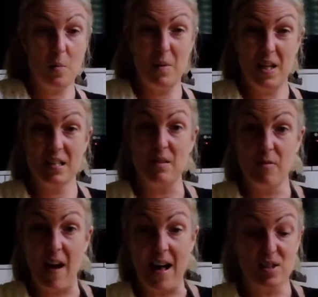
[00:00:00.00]
meats and
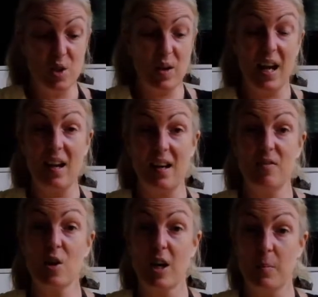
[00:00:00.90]
fats. You can,
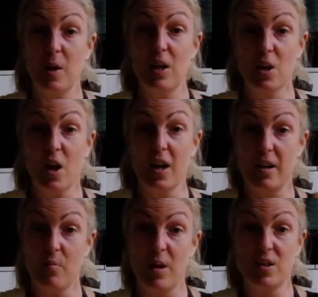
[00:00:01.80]
if you're going to put it in your
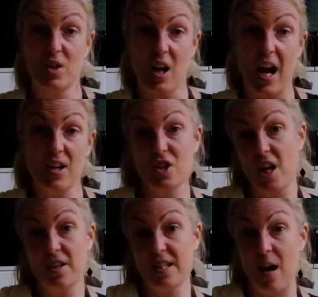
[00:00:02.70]
garden, rinse your
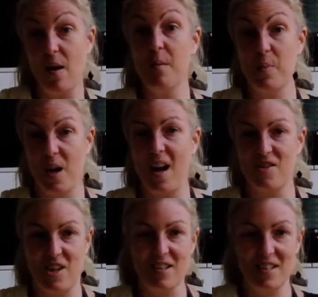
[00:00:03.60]
eggshells out and put
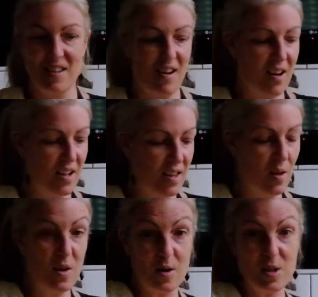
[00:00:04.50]
eggshells in the garden
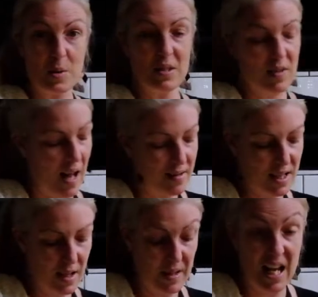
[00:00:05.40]
though. They're a source of
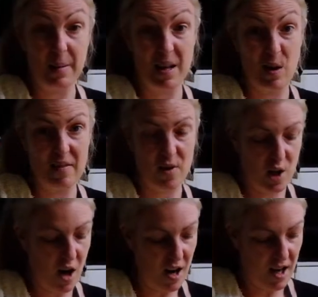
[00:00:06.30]
calcium and they can be great for
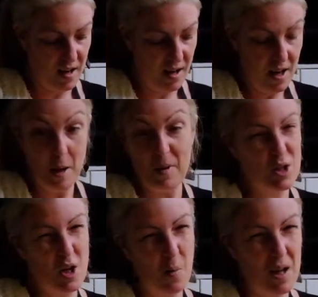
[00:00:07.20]
the garden, but
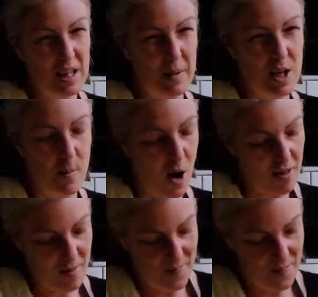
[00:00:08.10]
you don't want them in your broth.